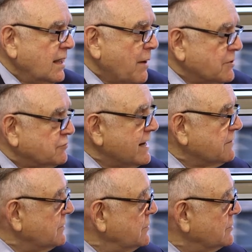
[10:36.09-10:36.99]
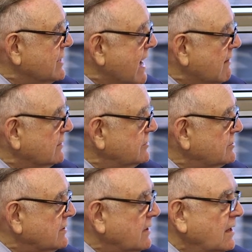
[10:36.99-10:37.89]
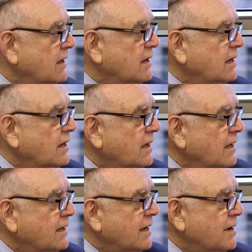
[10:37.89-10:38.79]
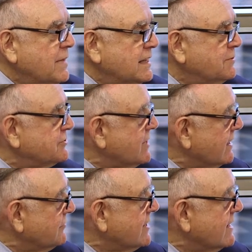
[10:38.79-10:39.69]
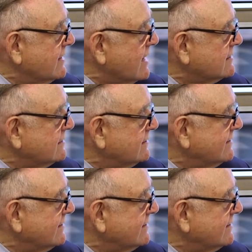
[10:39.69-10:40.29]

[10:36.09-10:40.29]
And I was ready for a new challenge, uh, and I made the mistake of saying yes.